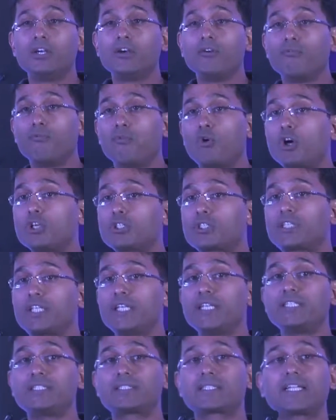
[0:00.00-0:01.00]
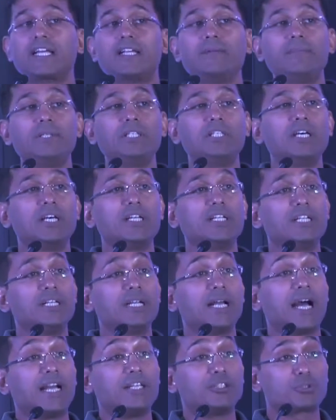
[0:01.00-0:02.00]
what things can be done in
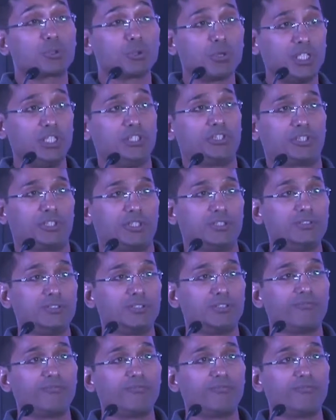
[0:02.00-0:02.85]
isolation,